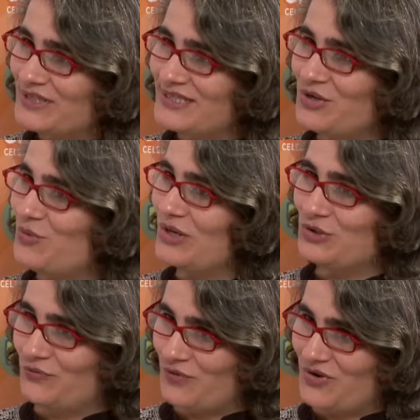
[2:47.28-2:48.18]
that one
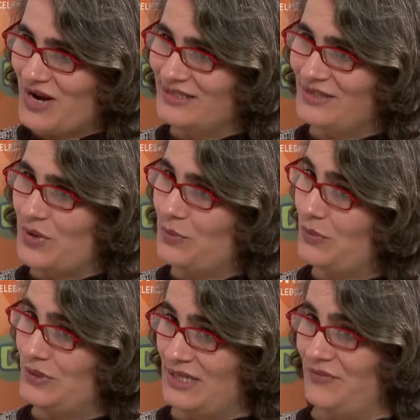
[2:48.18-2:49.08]
took for granted when one
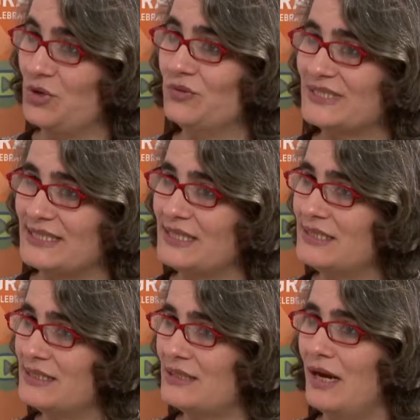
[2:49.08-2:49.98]
was living
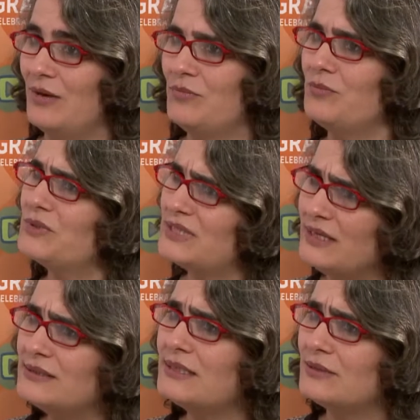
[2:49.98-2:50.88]
overseas,
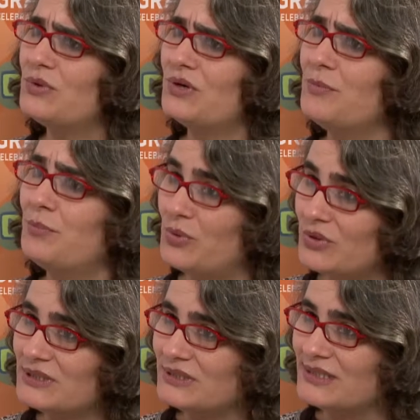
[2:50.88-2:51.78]
things that were
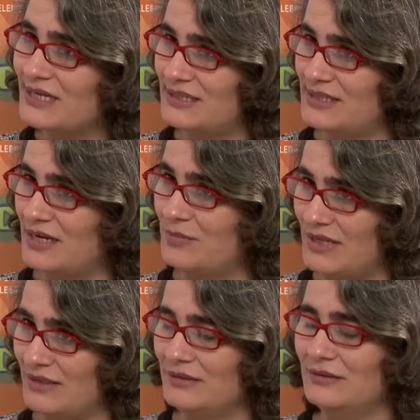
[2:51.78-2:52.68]
important as a young
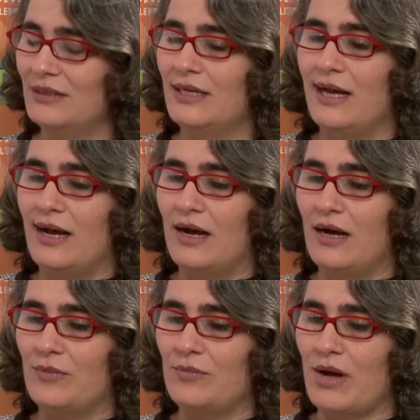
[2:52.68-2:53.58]
mother.
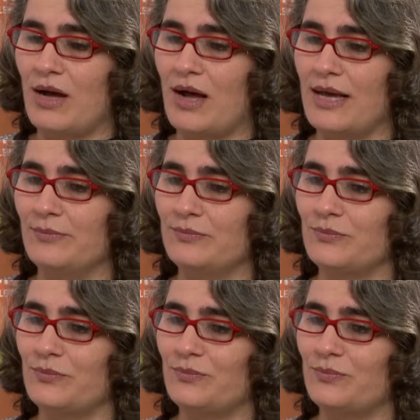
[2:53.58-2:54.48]
I
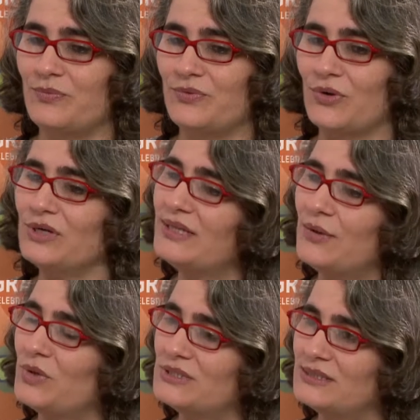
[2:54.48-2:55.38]
thought
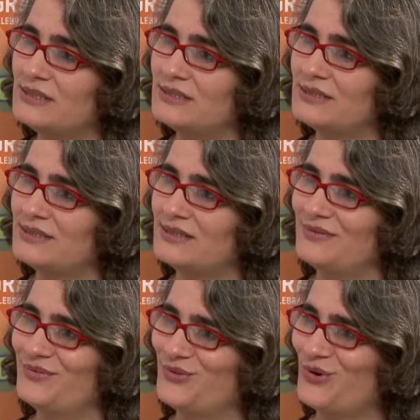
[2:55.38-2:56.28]
that wasn't as
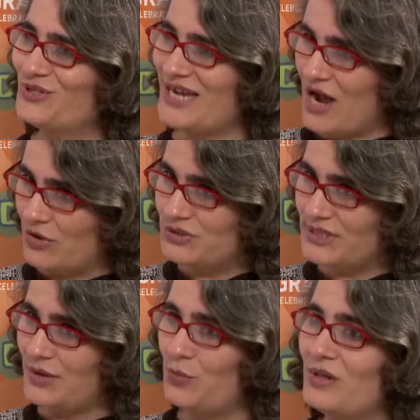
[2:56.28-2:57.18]
thought out
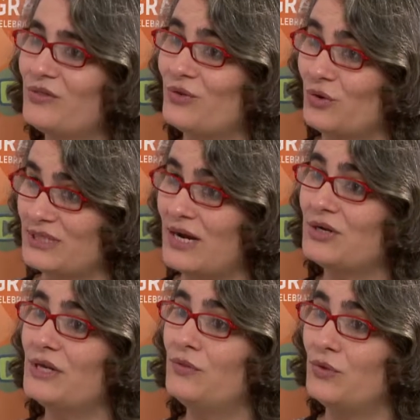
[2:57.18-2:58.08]
and well thought
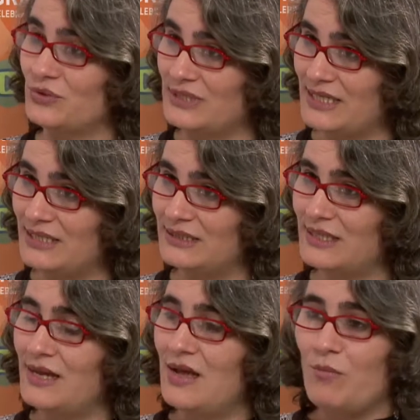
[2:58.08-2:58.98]
out in those days,
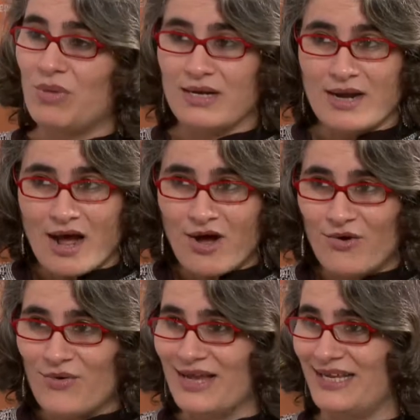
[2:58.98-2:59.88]
but
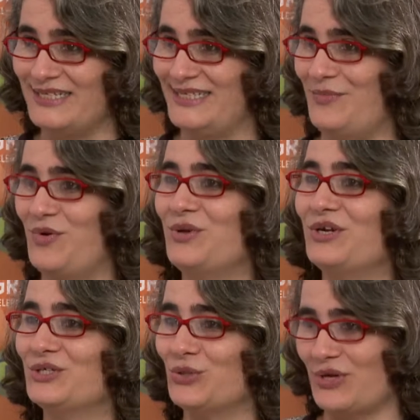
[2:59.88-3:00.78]
now I can see women
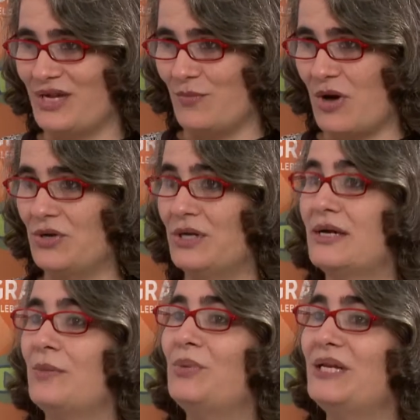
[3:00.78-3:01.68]
are talking about it,
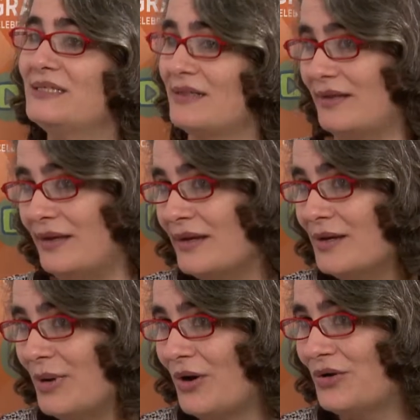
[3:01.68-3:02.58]
companies are thinking
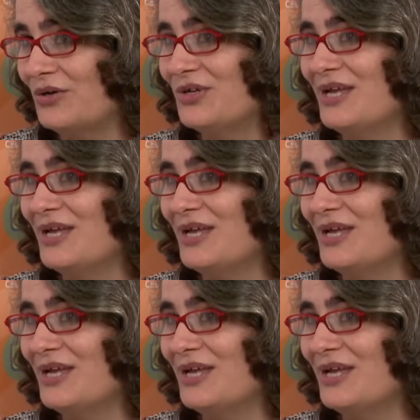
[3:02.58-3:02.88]
about it,